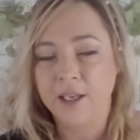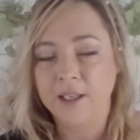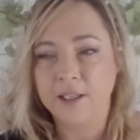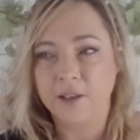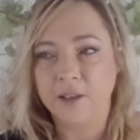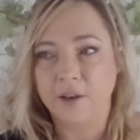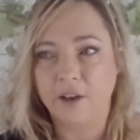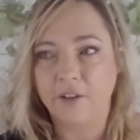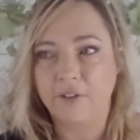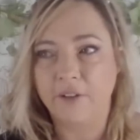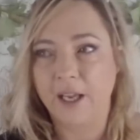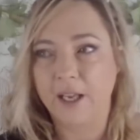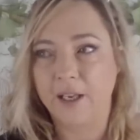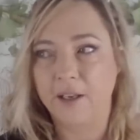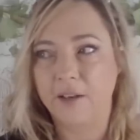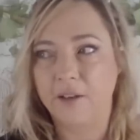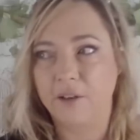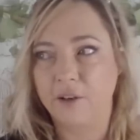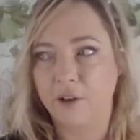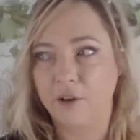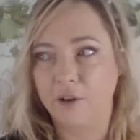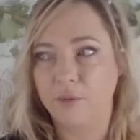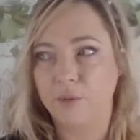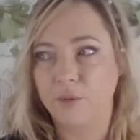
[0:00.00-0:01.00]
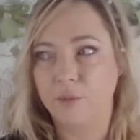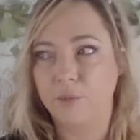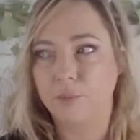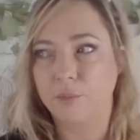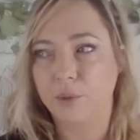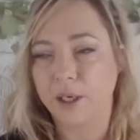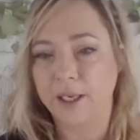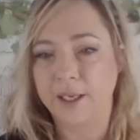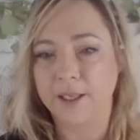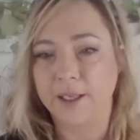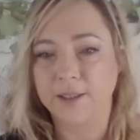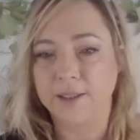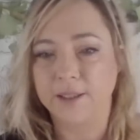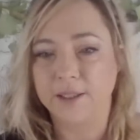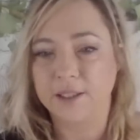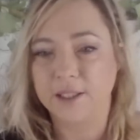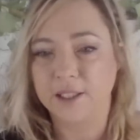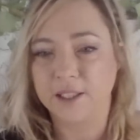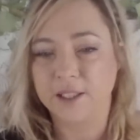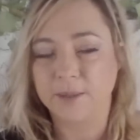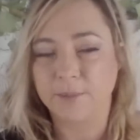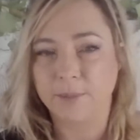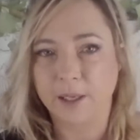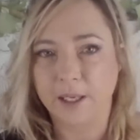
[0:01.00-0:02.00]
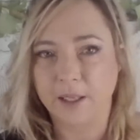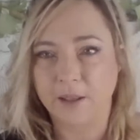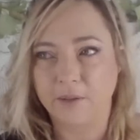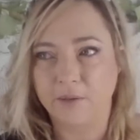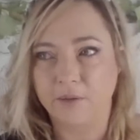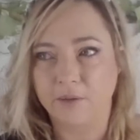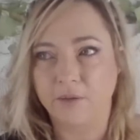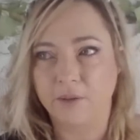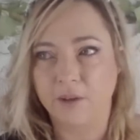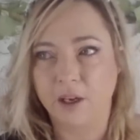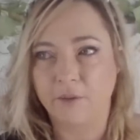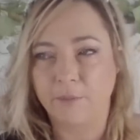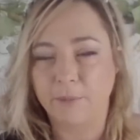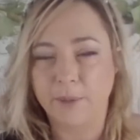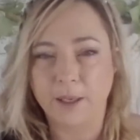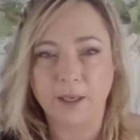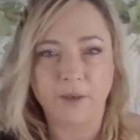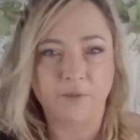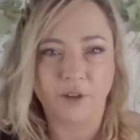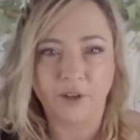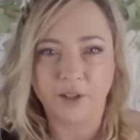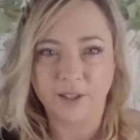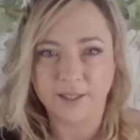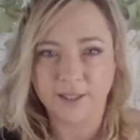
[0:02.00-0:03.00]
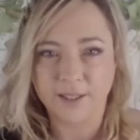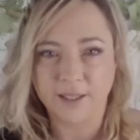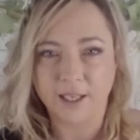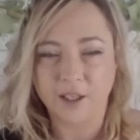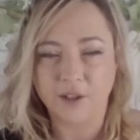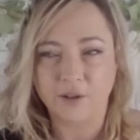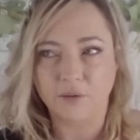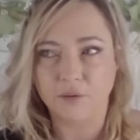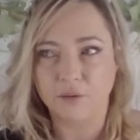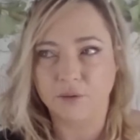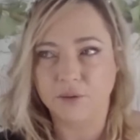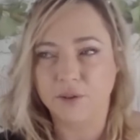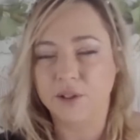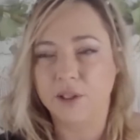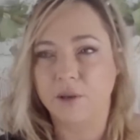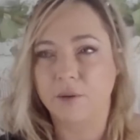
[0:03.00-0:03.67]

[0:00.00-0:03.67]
So I've had no breaks. It's just been I've been very scheduled.